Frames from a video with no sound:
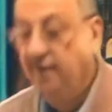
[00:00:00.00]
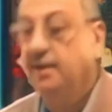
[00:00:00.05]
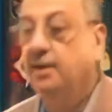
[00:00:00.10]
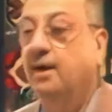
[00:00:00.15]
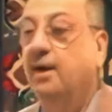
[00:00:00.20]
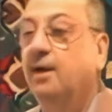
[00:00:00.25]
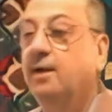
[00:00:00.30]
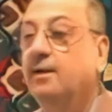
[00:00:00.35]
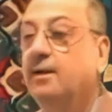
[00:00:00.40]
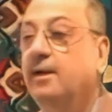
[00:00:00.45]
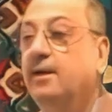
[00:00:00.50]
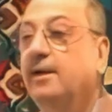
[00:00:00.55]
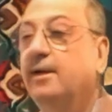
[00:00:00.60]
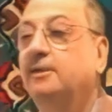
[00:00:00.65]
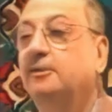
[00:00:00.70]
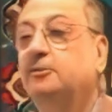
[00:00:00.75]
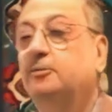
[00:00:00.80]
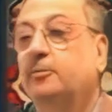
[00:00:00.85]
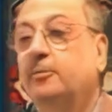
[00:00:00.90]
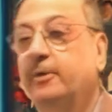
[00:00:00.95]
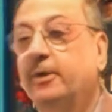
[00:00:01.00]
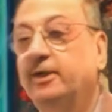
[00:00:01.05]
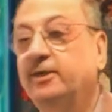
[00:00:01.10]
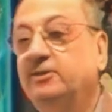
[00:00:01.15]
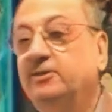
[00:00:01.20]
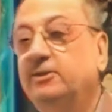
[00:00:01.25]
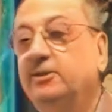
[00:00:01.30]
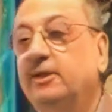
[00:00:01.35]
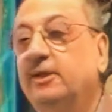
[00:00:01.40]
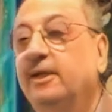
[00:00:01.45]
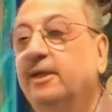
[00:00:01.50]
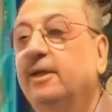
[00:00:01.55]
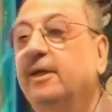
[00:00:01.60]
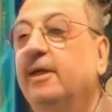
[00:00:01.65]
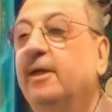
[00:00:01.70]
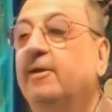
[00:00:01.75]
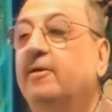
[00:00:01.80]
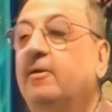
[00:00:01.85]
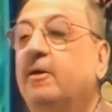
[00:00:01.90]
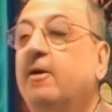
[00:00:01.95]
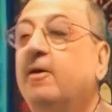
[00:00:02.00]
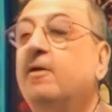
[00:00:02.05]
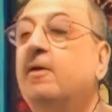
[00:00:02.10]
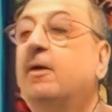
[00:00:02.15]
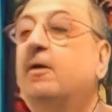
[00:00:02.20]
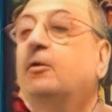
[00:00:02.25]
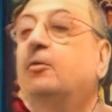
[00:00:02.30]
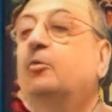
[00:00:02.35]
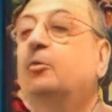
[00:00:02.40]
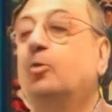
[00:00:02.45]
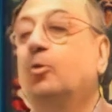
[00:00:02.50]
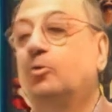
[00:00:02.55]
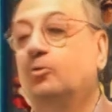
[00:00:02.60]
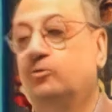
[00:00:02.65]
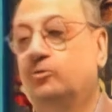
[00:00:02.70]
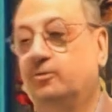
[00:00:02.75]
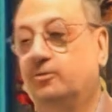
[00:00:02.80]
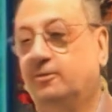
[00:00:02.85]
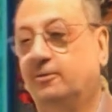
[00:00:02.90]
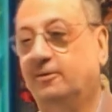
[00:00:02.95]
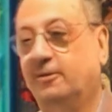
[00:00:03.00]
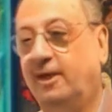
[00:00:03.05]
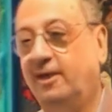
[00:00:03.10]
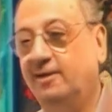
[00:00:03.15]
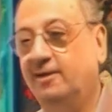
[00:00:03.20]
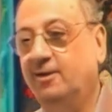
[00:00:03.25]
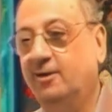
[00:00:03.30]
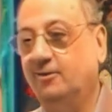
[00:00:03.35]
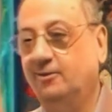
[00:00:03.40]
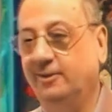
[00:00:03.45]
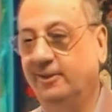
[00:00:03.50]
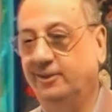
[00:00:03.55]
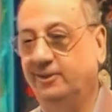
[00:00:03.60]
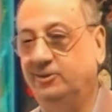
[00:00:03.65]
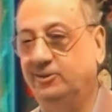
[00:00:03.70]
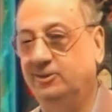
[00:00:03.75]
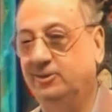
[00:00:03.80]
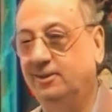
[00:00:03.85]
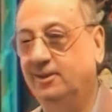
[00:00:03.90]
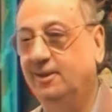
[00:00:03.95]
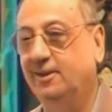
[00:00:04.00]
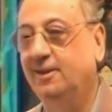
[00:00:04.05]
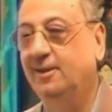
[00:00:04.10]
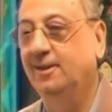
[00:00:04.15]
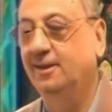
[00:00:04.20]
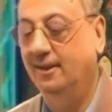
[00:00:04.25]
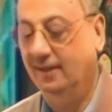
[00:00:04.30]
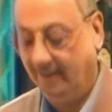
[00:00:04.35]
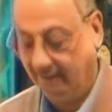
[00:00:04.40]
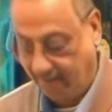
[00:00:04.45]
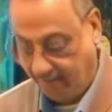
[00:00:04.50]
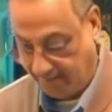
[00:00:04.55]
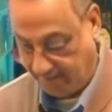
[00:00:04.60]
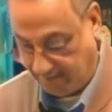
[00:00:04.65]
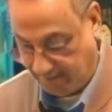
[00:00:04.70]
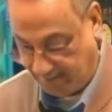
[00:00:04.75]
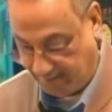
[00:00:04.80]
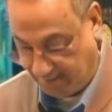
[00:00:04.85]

Kāna express eternal truth. Write down this. Huh?